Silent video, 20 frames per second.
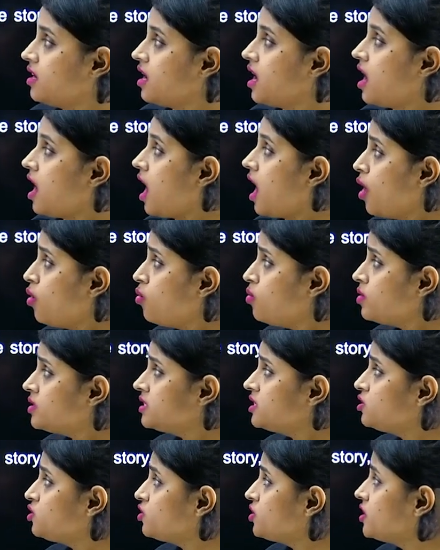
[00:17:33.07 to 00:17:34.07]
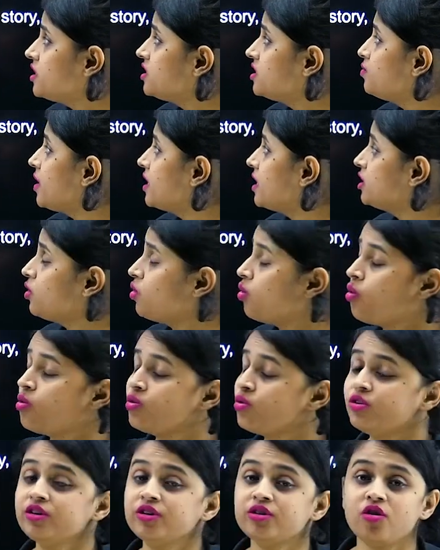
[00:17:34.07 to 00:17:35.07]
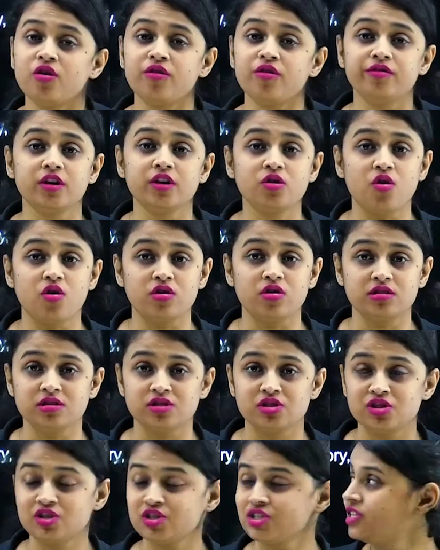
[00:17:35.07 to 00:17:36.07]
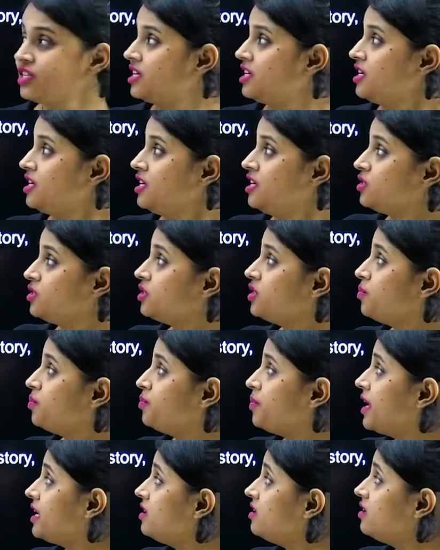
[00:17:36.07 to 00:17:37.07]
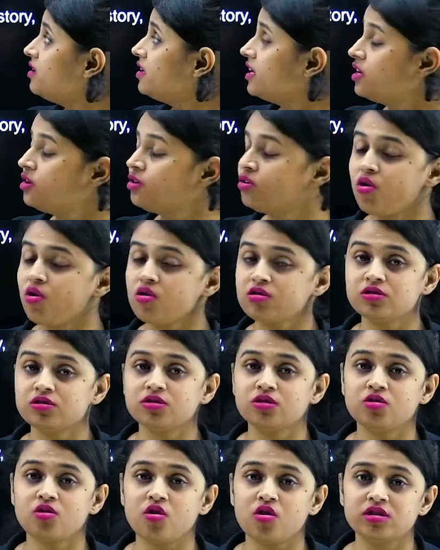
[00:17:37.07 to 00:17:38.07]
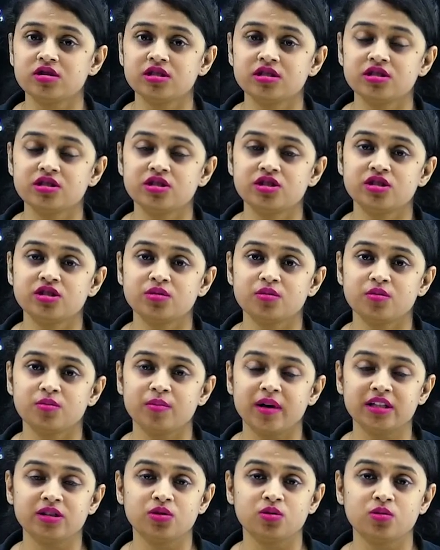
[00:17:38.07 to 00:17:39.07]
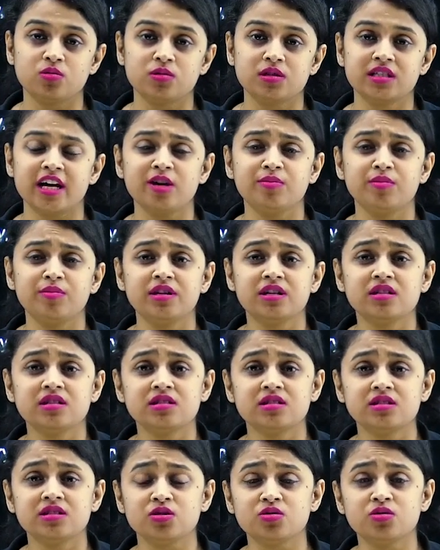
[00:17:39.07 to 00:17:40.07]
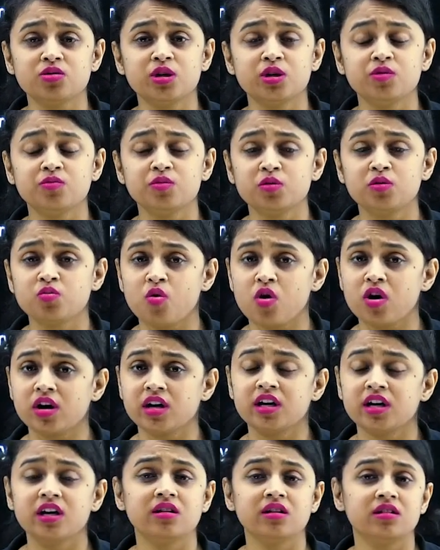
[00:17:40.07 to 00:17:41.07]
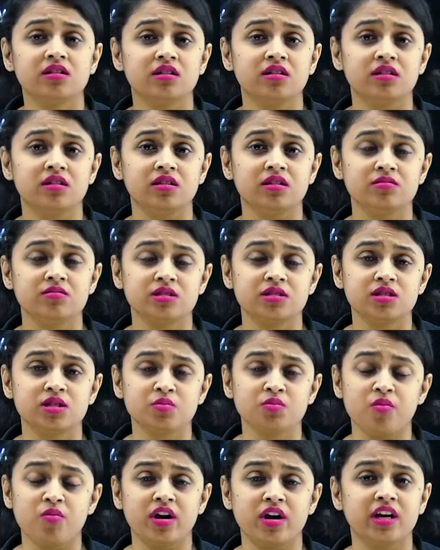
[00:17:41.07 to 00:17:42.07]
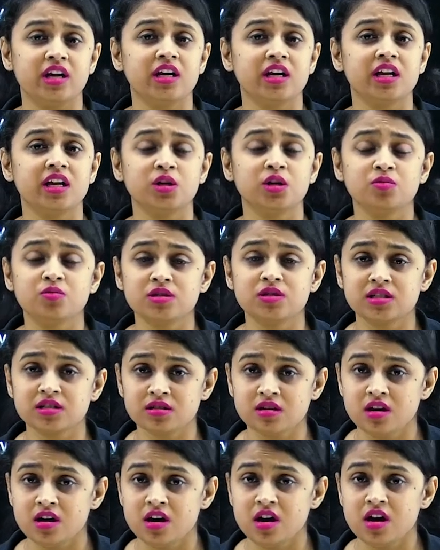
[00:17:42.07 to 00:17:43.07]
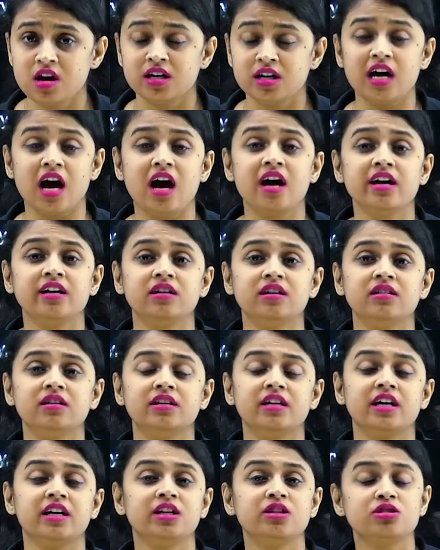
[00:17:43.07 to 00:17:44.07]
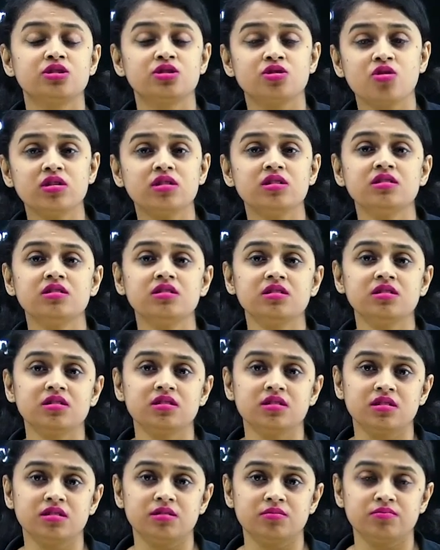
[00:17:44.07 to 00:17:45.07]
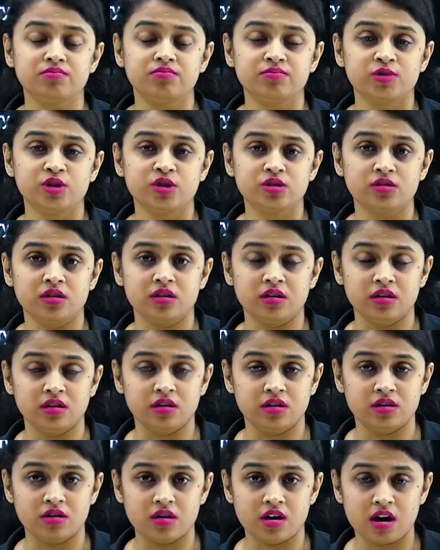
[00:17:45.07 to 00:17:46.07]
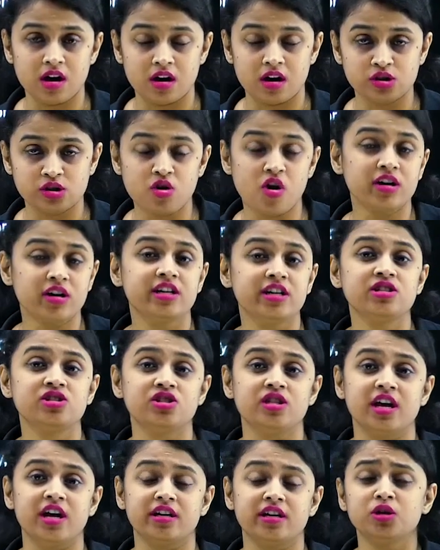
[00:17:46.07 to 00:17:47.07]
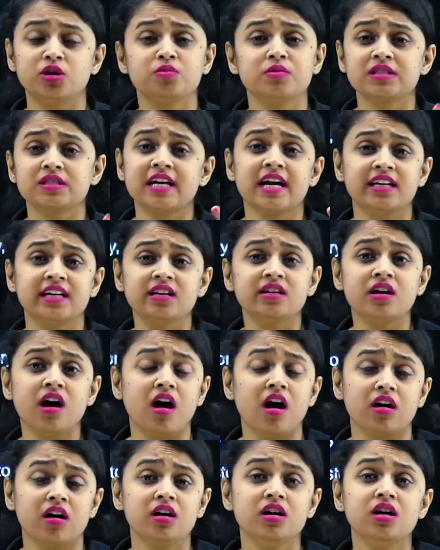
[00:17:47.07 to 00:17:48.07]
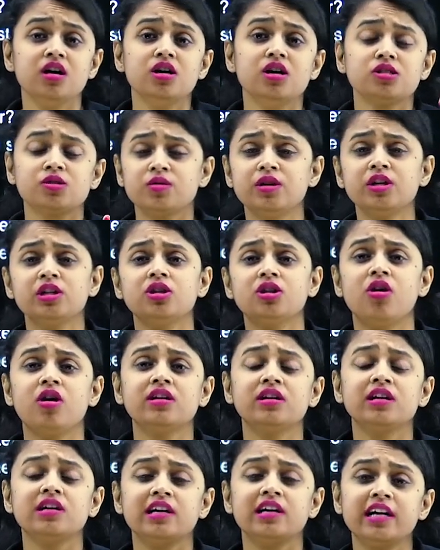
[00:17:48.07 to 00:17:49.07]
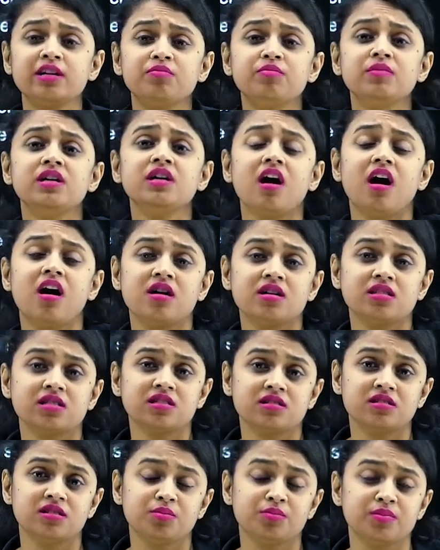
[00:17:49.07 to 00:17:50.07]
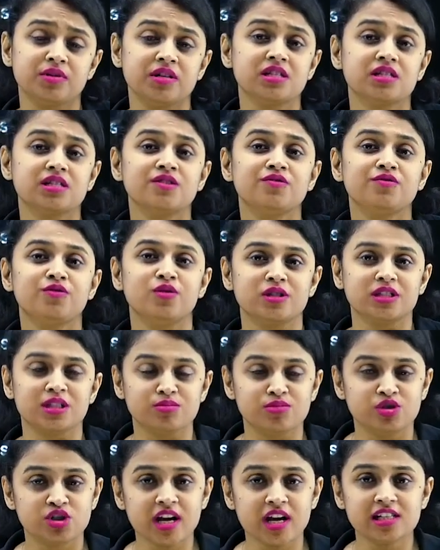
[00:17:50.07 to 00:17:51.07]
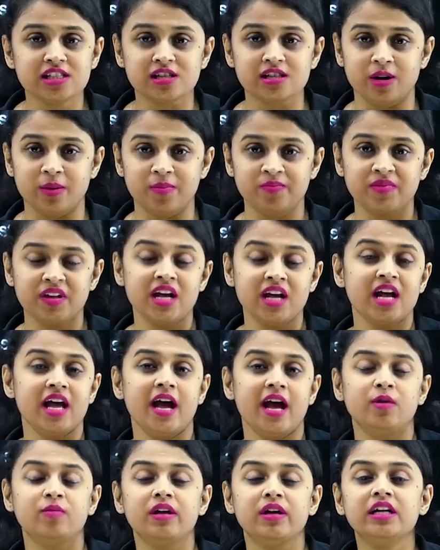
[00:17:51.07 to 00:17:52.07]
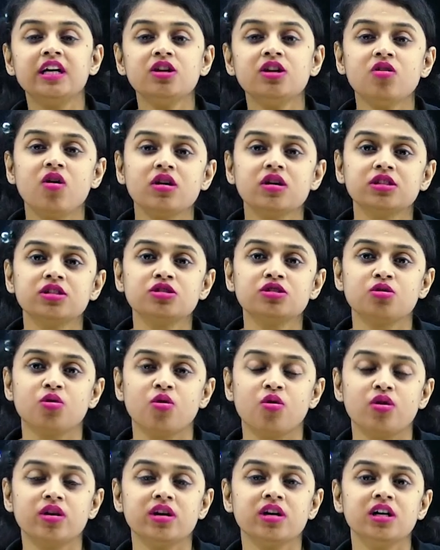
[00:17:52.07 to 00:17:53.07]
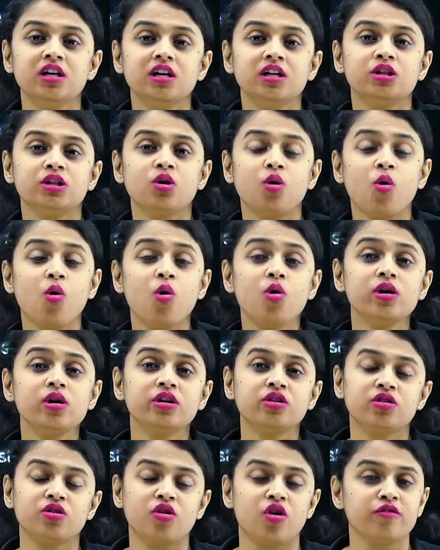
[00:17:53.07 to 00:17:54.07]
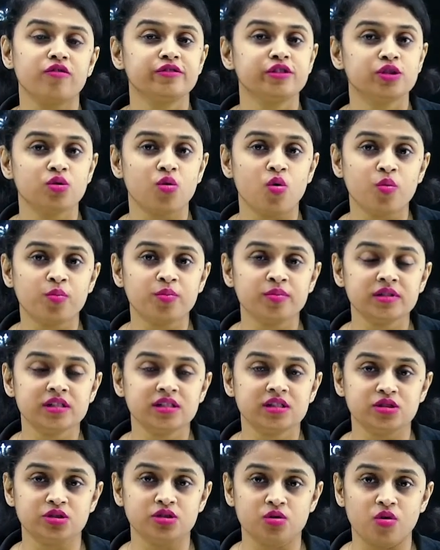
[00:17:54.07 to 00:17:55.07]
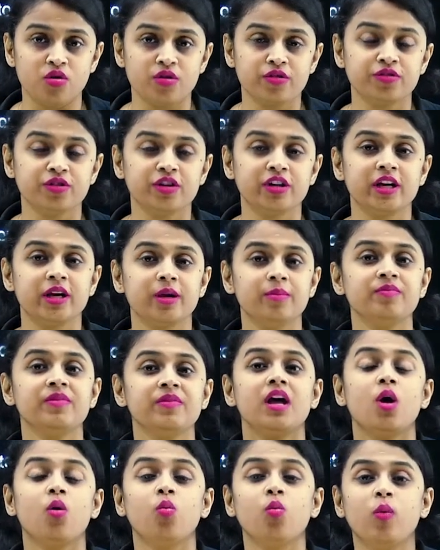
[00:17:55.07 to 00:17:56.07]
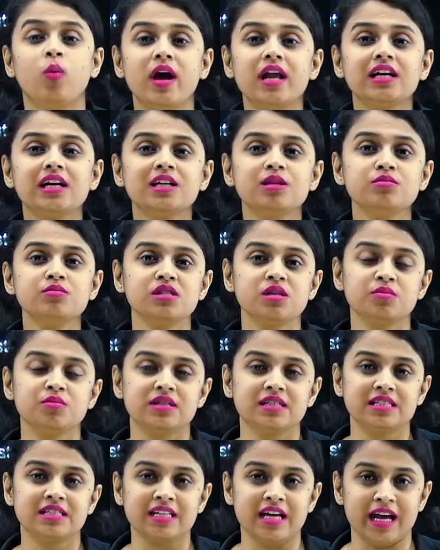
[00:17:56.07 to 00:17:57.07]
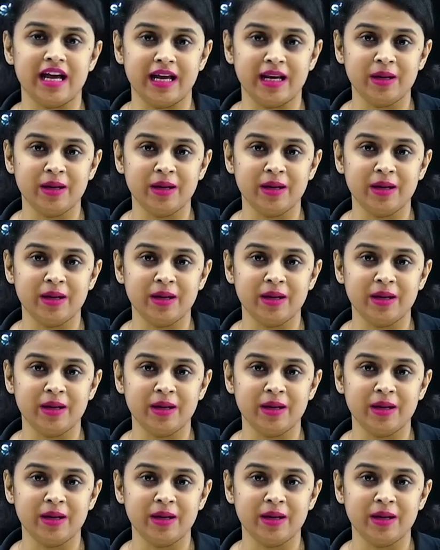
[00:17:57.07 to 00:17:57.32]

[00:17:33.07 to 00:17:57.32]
How was he treated by the owner of the cottage? So the peddler had knocked on the cottage by the roadside because, you know, he was walking uh, since morning and he was tired, and he saw the uh, cottage there and it was getting dark. So he thought that let me ask the person for some shelter. And when he knocked the door, the old crofter opened the door for him, welcomed him inside.